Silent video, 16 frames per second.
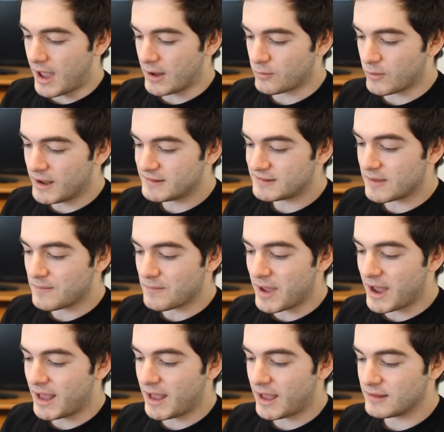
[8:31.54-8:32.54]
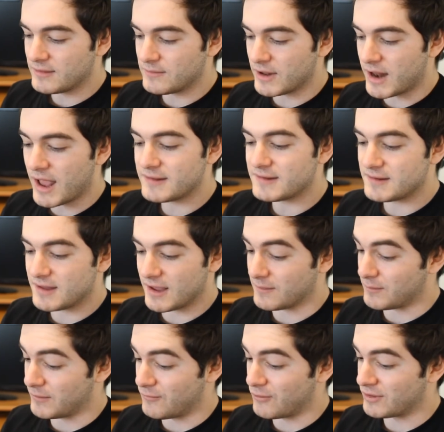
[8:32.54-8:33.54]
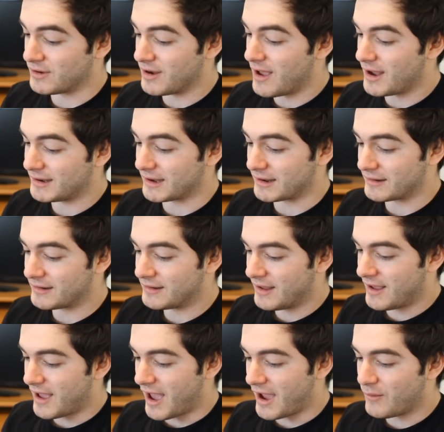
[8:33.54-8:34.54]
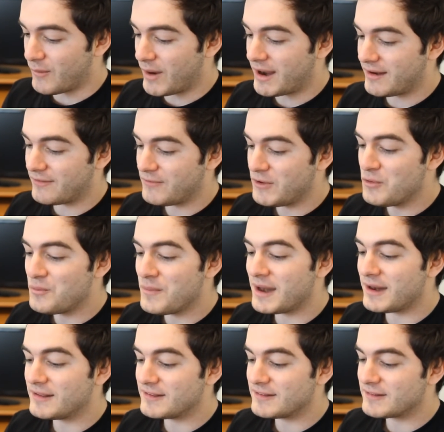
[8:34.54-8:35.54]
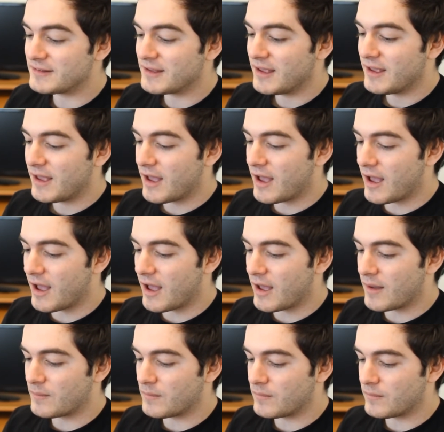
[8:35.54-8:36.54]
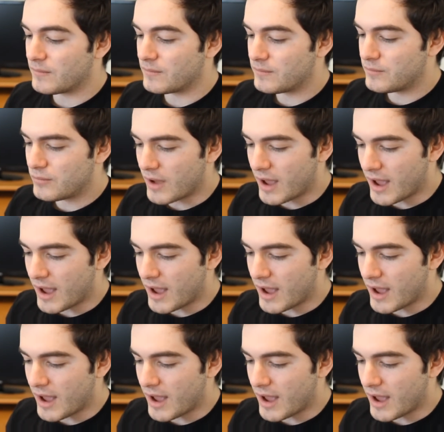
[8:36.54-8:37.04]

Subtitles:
I raise up my hand but hesitate before knocking. I wait a few minutes waiting